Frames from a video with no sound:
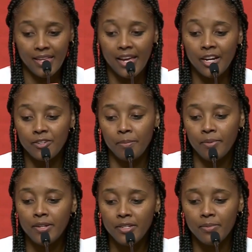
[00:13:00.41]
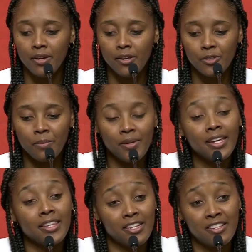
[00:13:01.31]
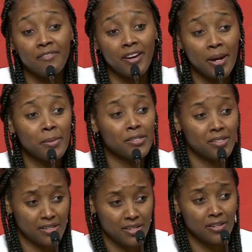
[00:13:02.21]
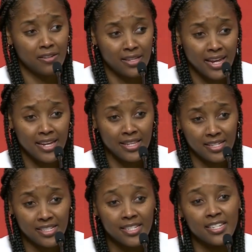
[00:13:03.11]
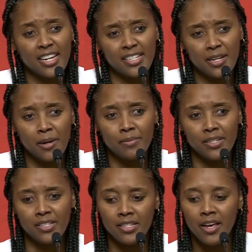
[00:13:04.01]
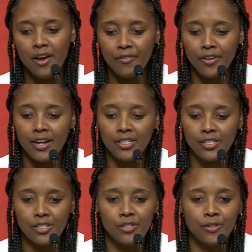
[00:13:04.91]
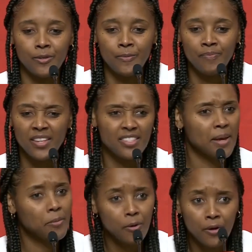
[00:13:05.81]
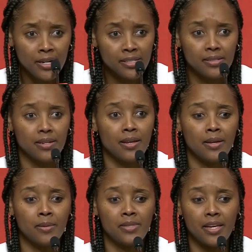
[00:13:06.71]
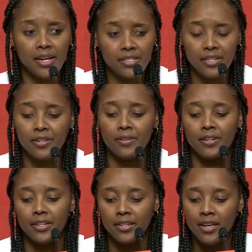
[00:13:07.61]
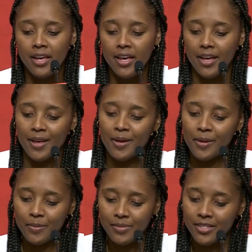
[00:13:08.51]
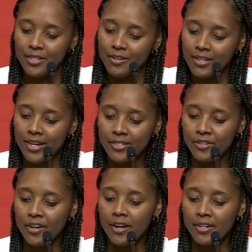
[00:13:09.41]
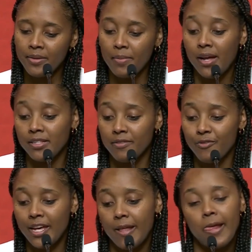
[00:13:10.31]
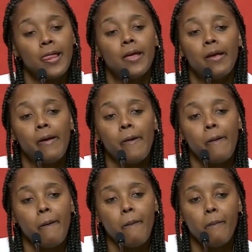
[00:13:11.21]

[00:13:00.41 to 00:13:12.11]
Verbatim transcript: the extra push, but also being in these environments, you know, late in the season has helped just for us to stay poised, um, to execute, and um, to utilize the crowd in a positive way. And then